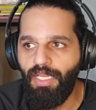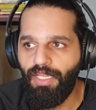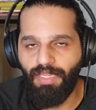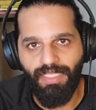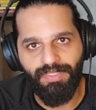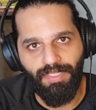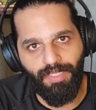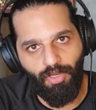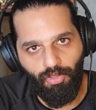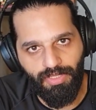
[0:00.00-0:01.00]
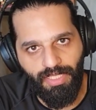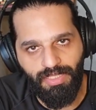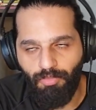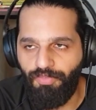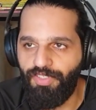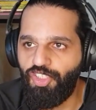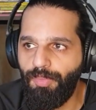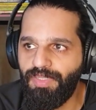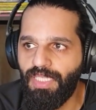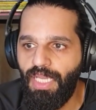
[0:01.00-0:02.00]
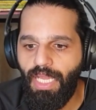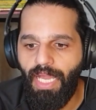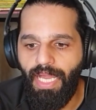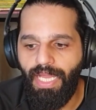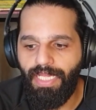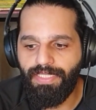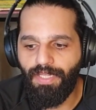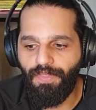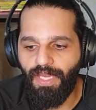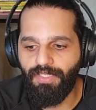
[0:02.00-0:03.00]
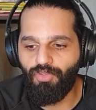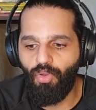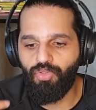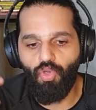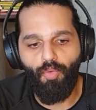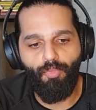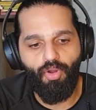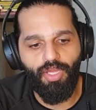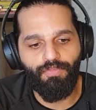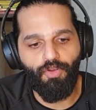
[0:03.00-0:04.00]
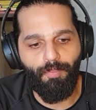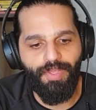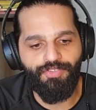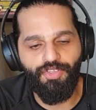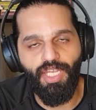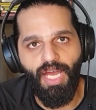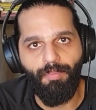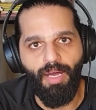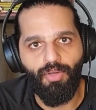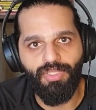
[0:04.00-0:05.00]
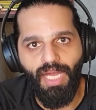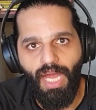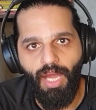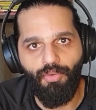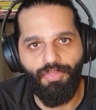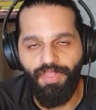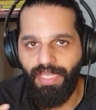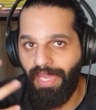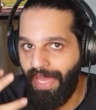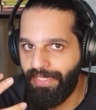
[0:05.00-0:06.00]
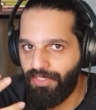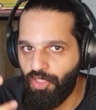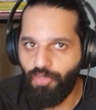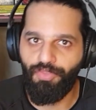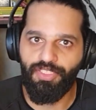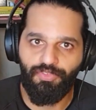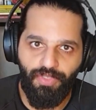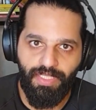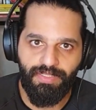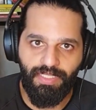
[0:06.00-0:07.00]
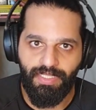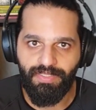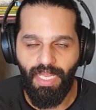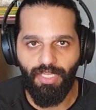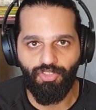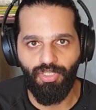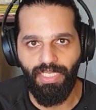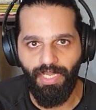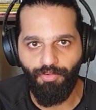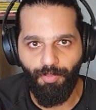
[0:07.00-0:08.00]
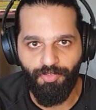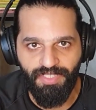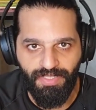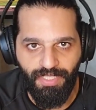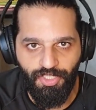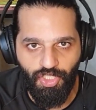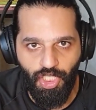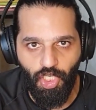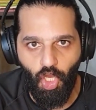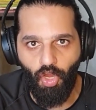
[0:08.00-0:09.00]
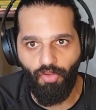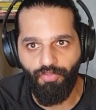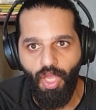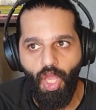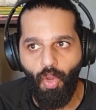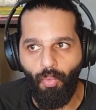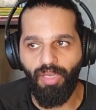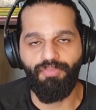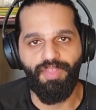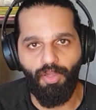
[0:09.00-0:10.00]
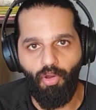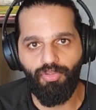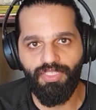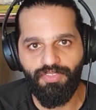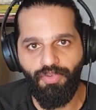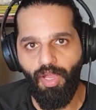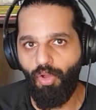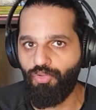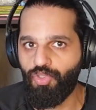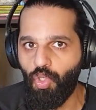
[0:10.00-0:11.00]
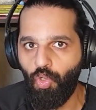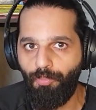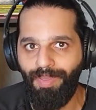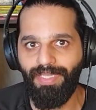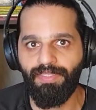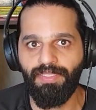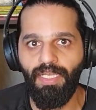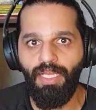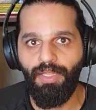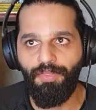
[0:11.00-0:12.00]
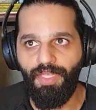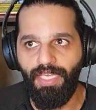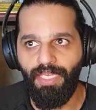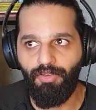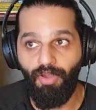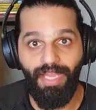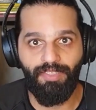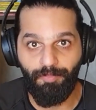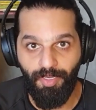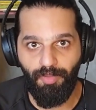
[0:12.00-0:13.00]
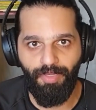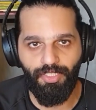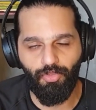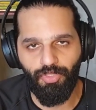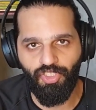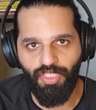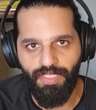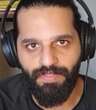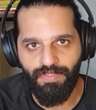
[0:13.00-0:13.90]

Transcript: That's in the Old Kingdom of Egypt. And there is also more information about how the head of the Sphinx is actually a representation of one of the oldest pharaohs who built the Great Pyramid, which is